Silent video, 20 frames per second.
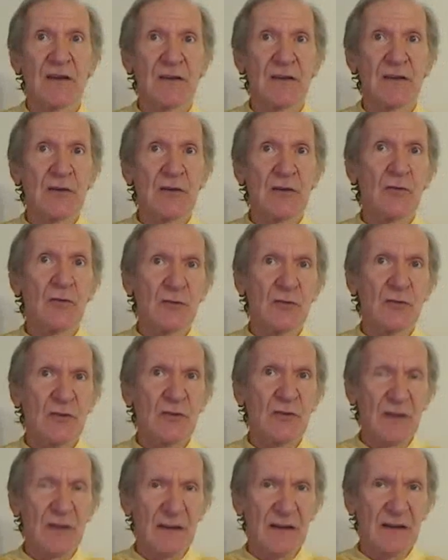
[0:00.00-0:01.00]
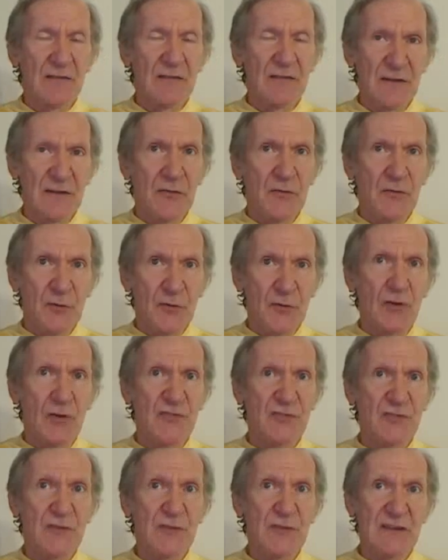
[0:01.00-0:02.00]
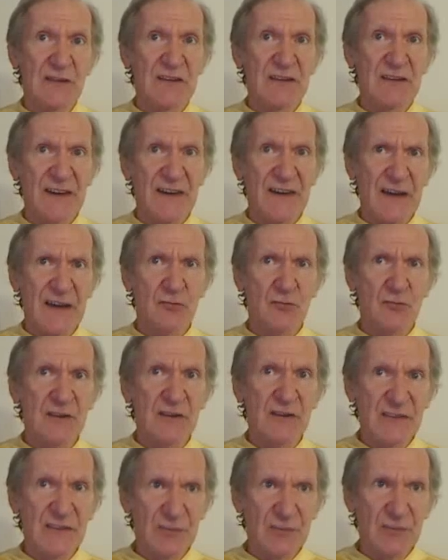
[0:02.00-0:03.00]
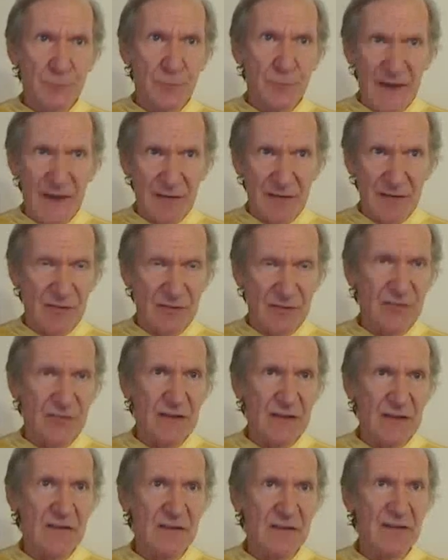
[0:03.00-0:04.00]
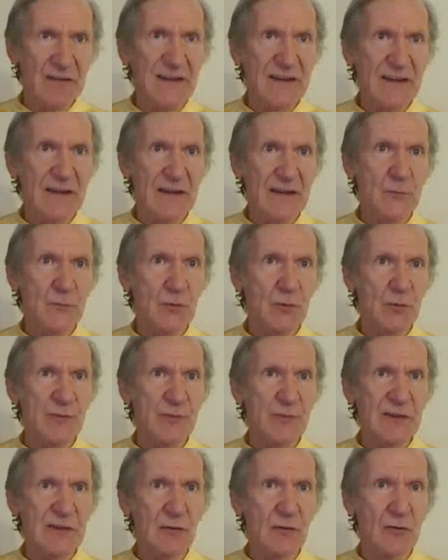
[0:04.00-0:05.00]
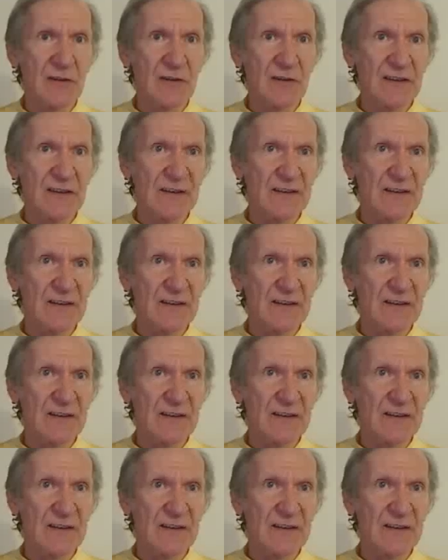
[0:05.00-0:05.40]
You, of course, will gradually expand this inner realm to be your